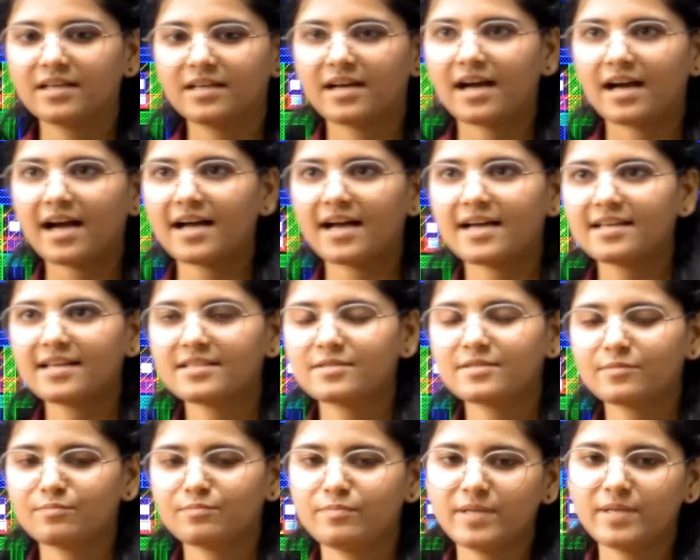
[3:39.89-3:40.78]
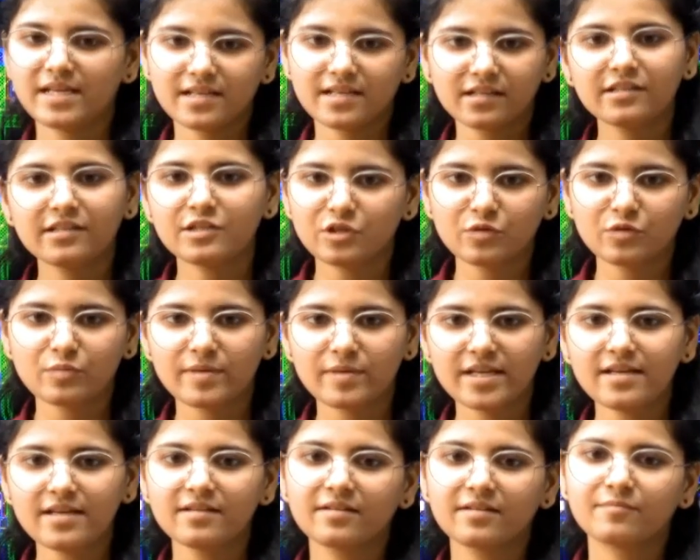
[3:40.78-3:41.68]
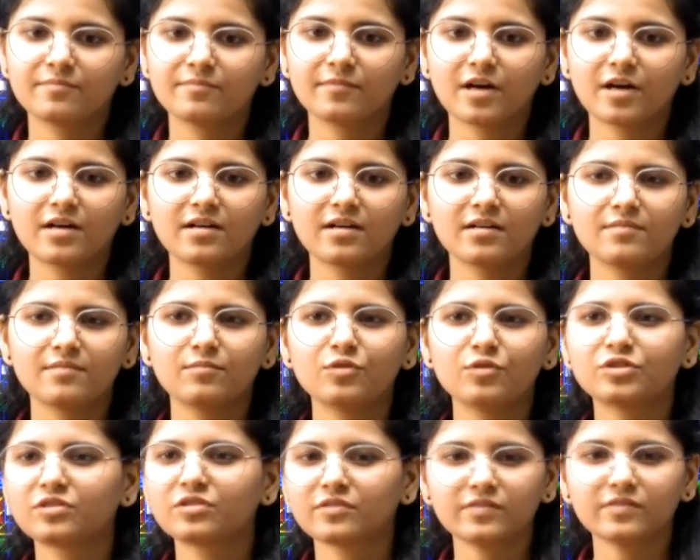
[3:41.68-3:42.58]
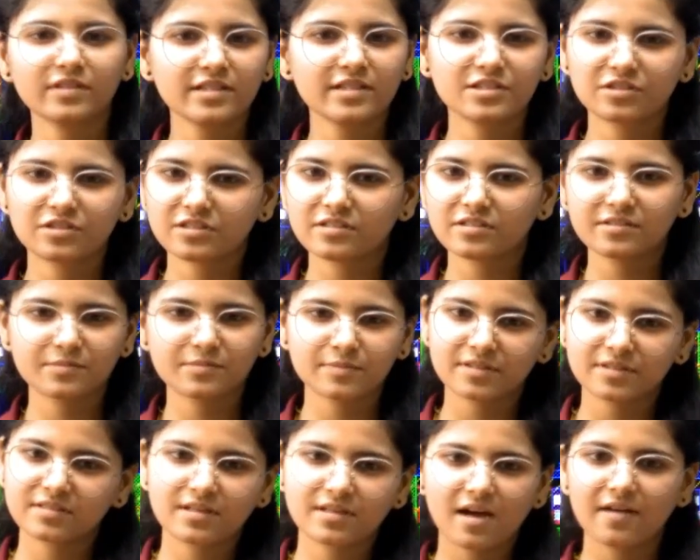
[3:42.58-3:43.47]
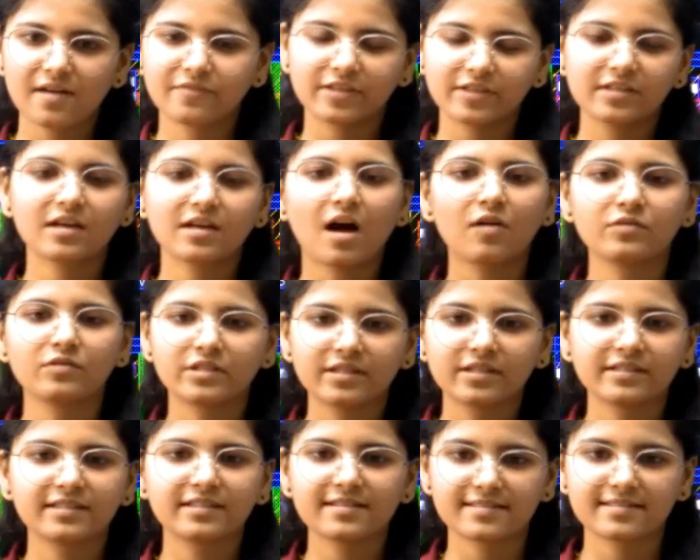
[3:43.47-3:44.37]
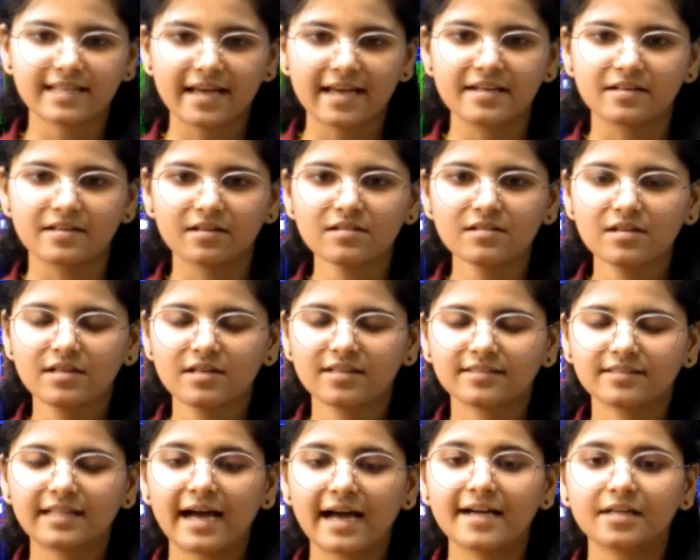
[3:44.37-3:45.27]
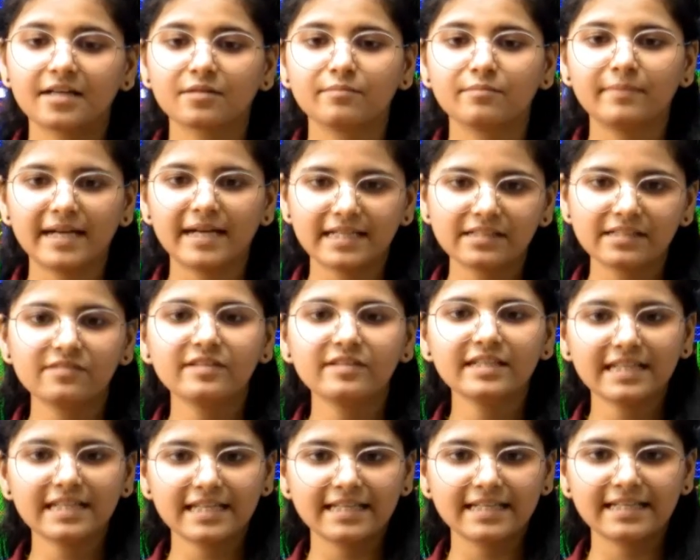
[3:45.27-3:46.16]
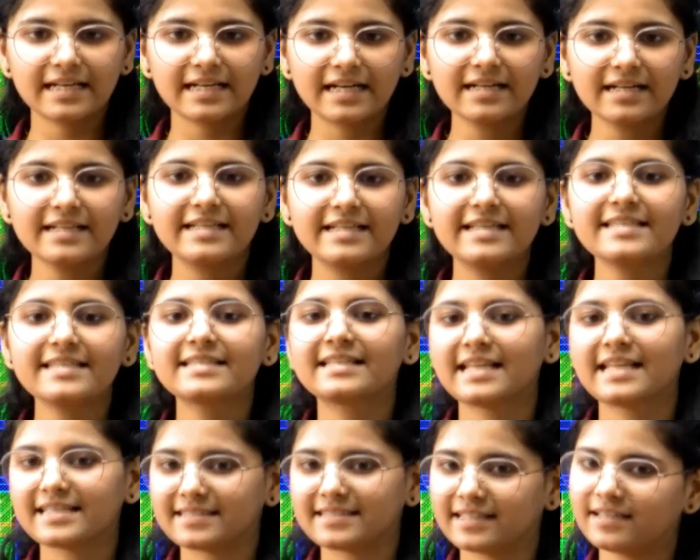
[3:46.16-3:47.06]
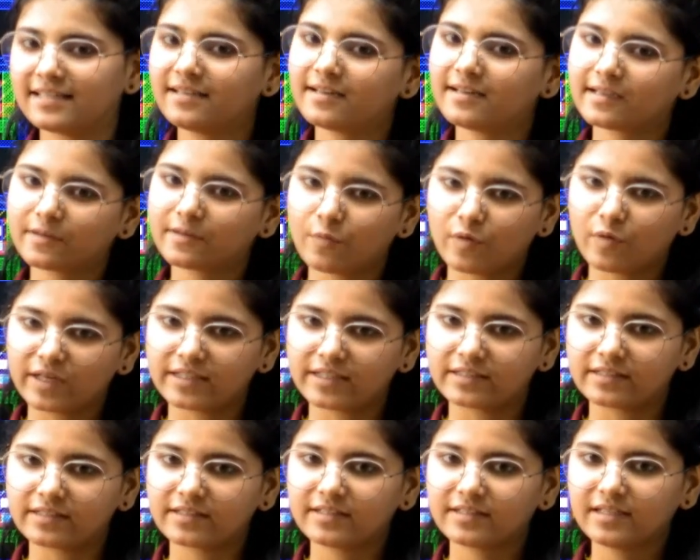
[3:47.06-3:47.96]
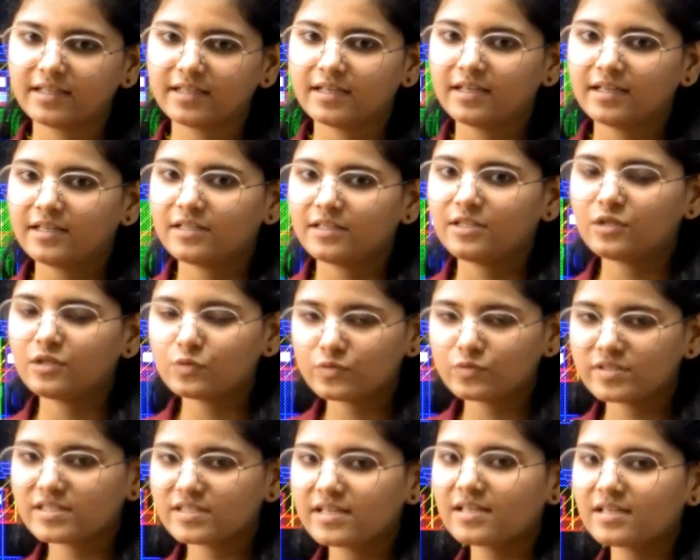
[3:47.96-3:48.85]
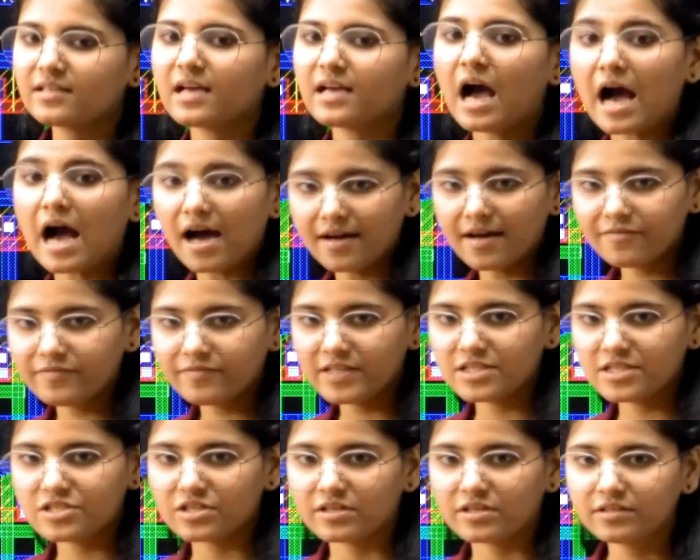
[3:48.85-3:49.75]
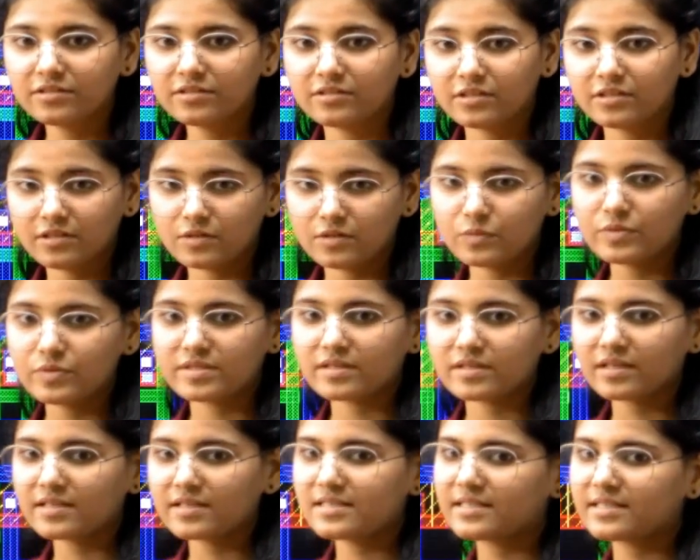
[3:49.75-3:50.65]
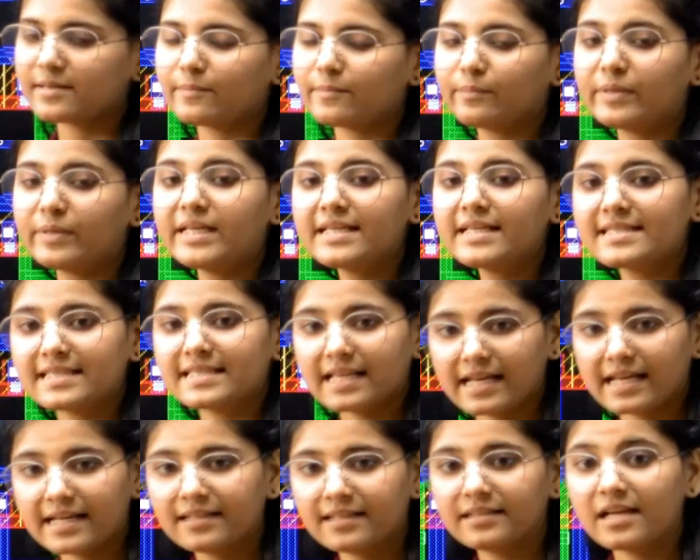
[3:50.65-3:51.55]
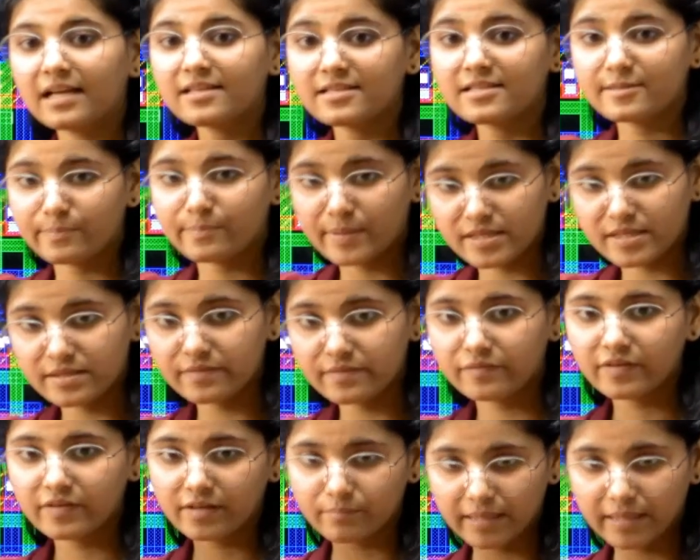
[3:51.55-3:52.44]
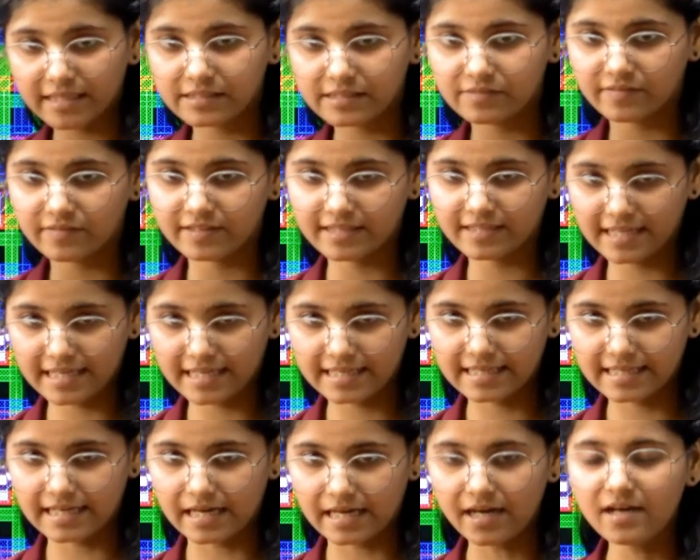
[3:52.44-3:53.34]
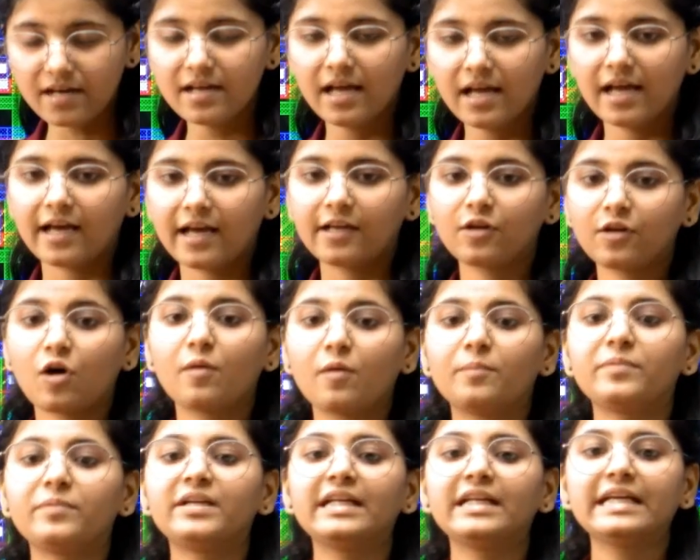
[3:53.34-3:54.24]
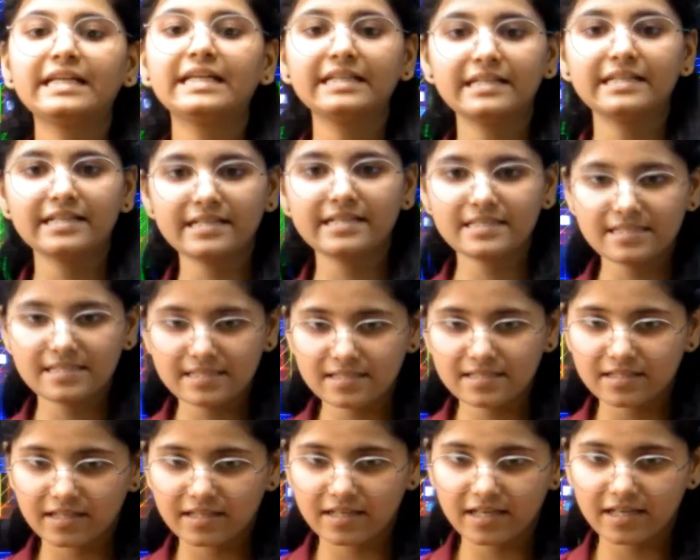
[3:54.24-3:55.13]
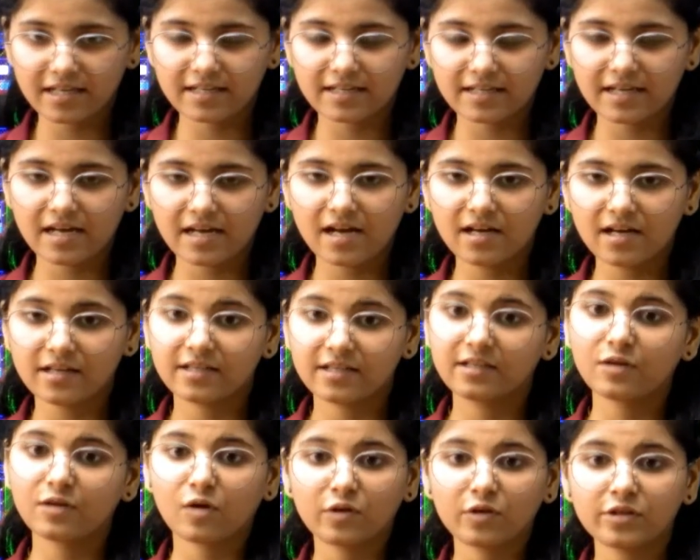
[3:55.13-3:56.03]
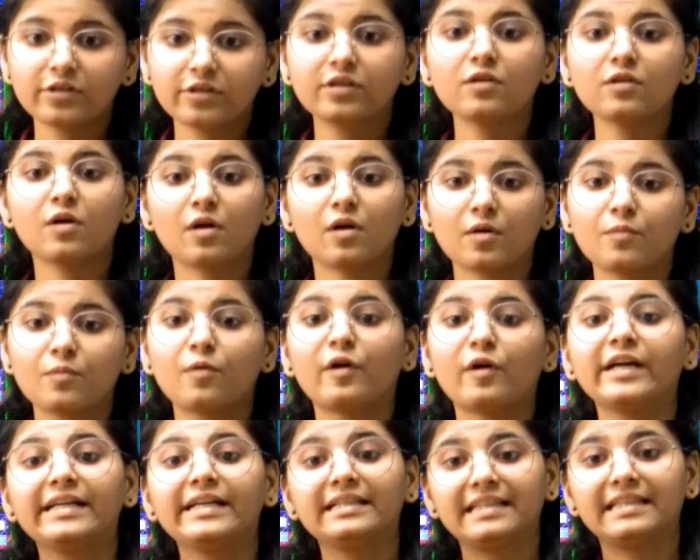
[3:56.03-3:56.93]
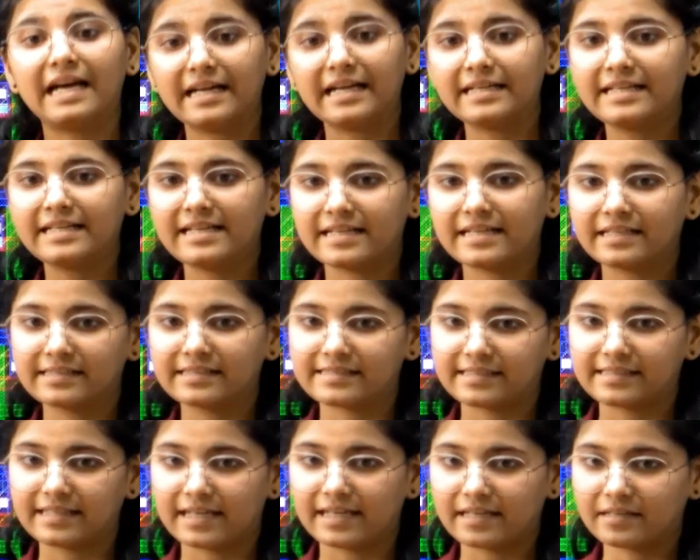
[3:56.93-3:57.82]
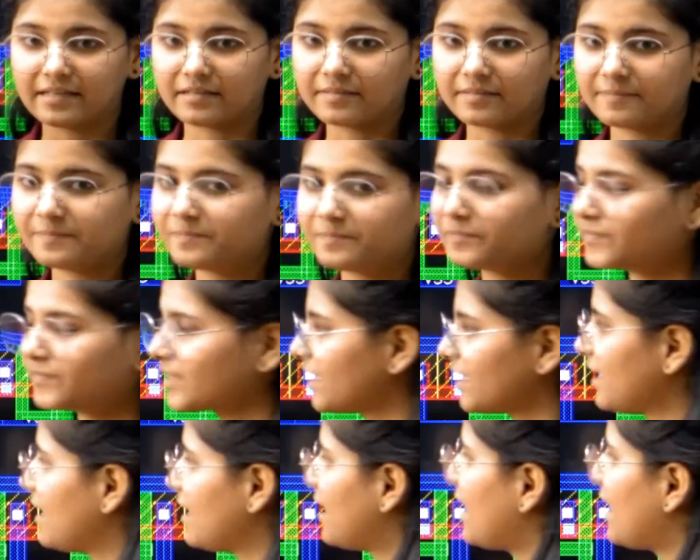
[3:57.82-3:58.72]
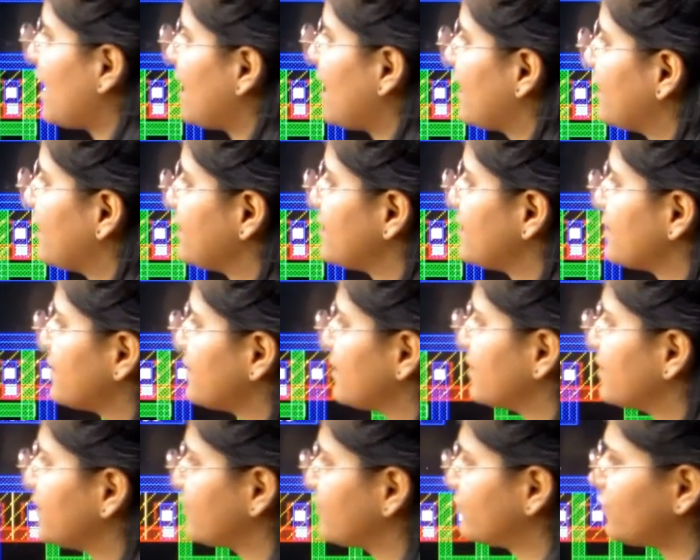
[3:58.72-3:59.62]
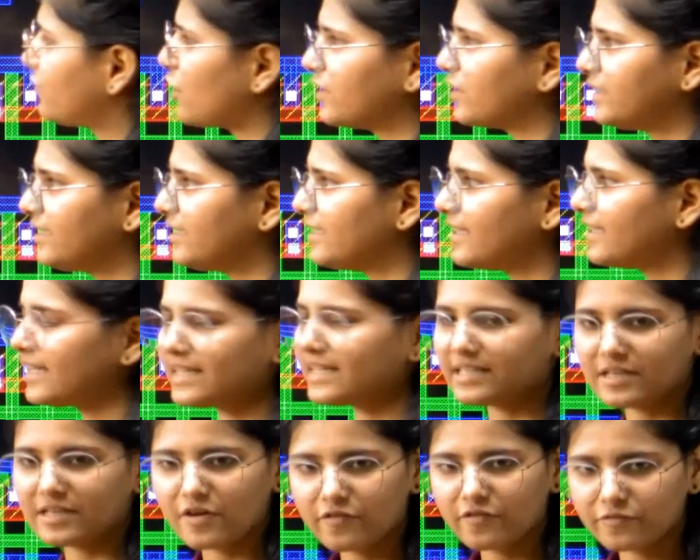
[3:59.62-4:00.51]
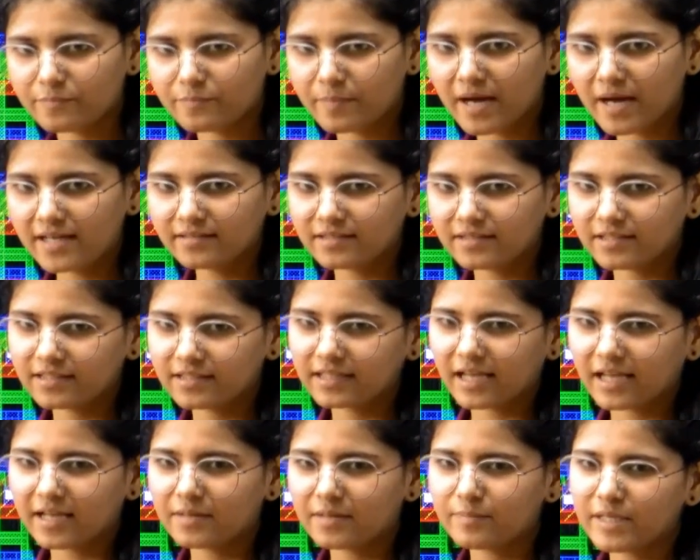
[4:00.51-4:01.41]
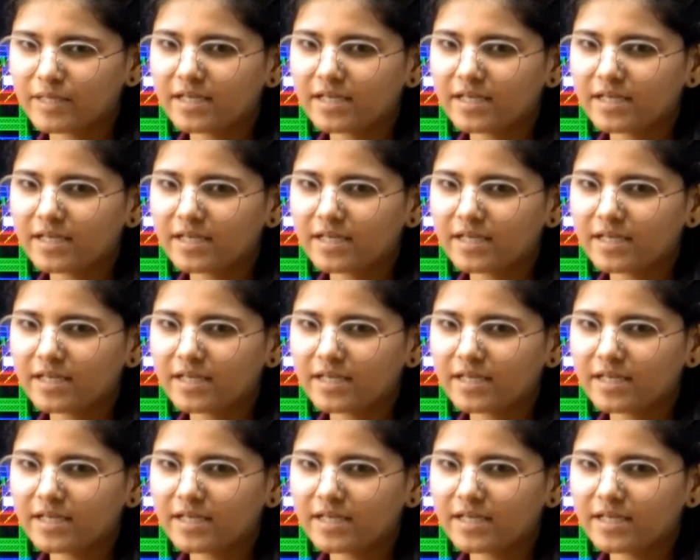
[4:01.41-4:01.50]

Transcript: As being a newbie, most of the engineers must have encountered this error that metal 1 area is less than required. Using our feature, the user can simply select that specific metal 1 area and obtain its area in order to avoid that DRC error. And for the area of path, it can be